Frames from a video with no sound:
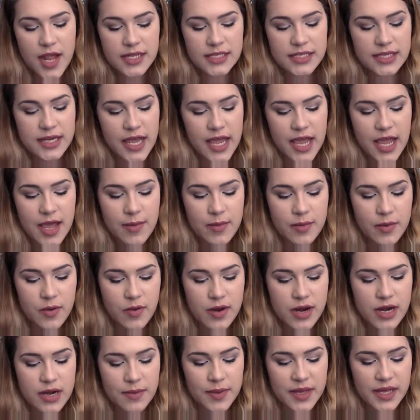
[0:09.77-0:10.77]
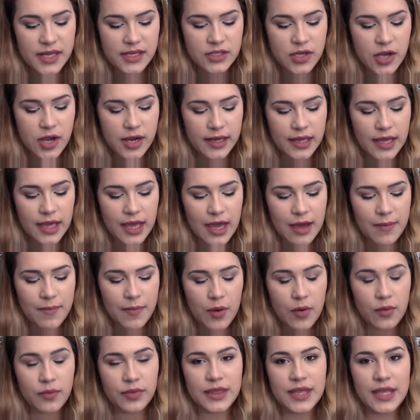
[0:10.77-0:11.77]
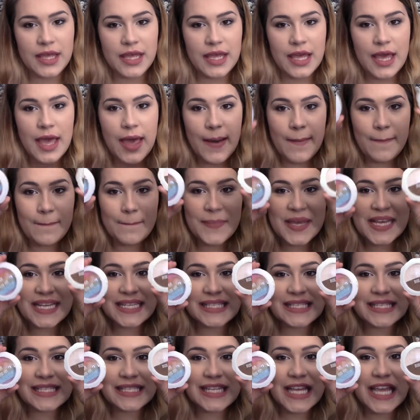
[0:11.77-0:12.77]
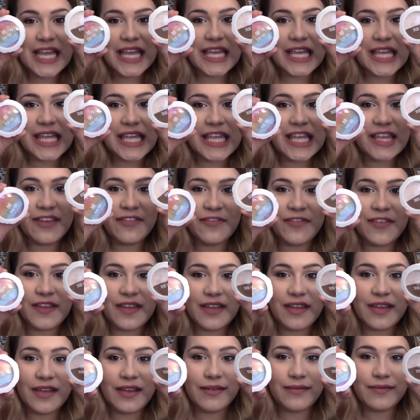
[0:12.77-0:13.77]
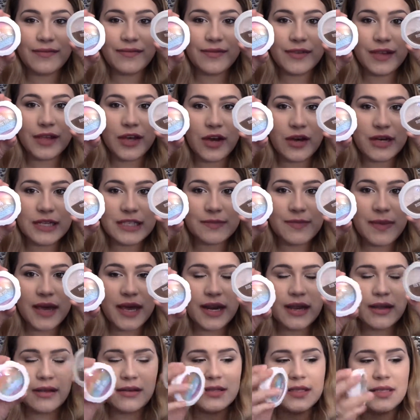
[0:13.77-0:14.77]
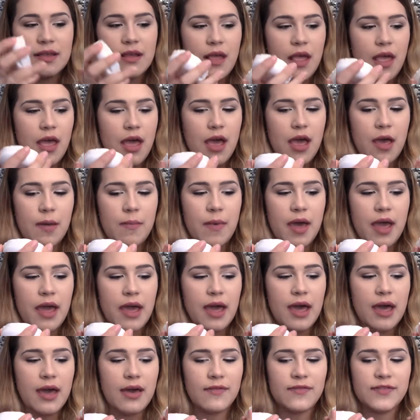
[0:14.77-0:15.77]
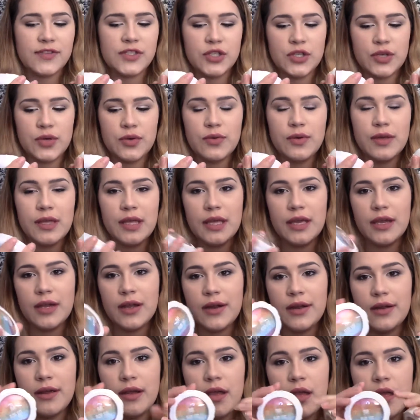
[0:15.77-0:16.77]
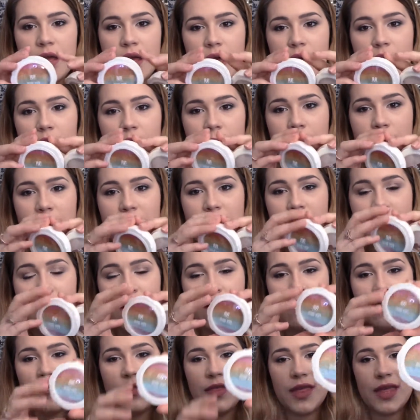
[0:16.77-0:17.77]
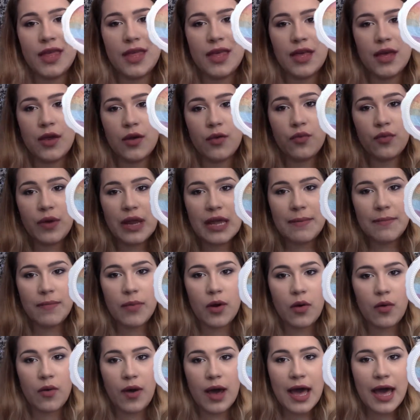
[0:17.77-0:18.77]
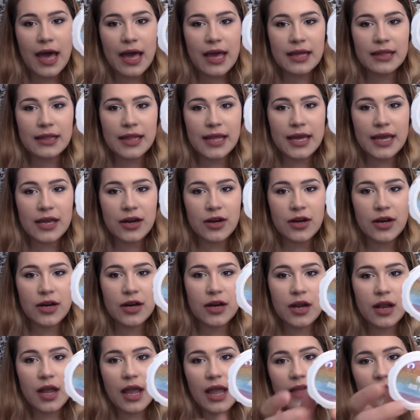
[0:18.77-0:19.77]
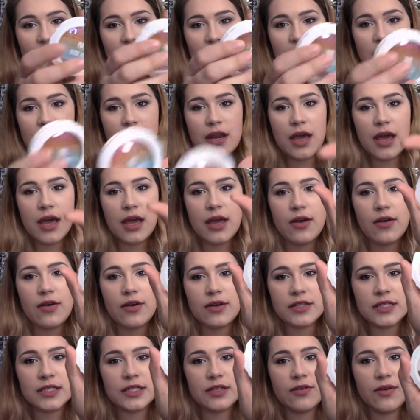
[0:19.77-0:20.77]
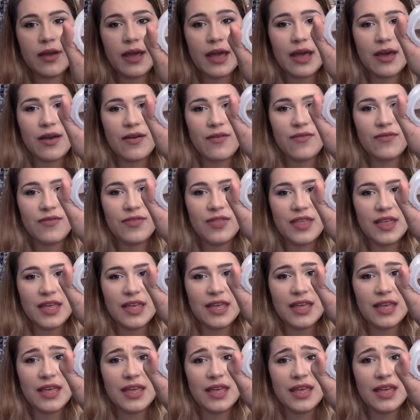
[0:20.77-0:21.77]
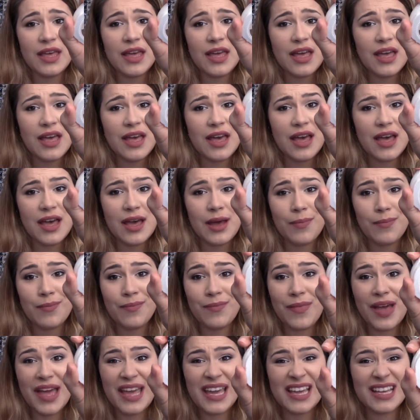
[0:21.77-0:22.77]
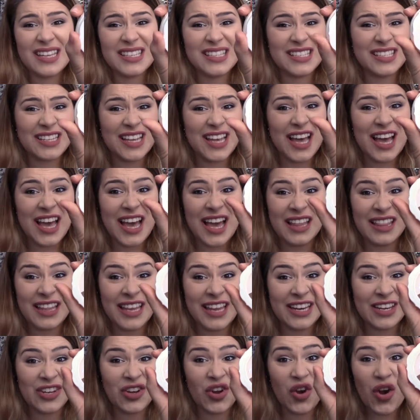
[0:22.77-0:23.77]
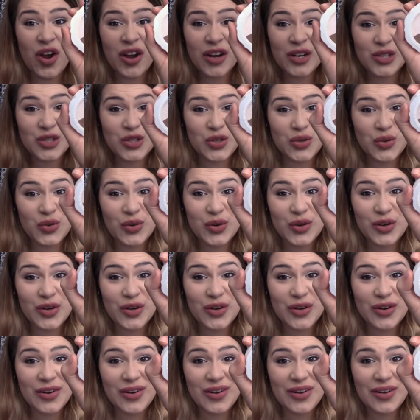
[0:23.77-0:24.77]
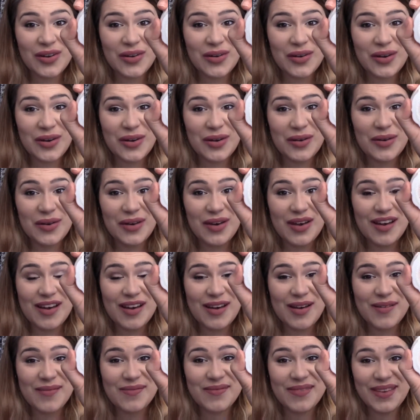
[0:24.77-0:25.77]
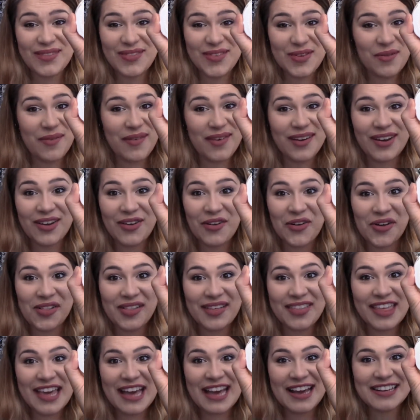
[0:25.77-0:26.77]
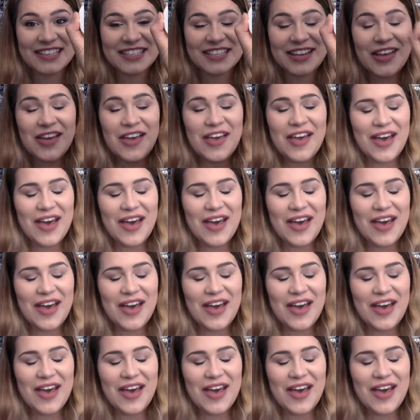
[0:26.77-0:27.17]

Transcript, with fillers: Today I'm going to be talking about the Miss Yifi Cosmetics. Um, I have two here. Um, I have the rainbow highlighter, and then I also have the, um, I guess, highlight contour, uh, um, if you want to call it that.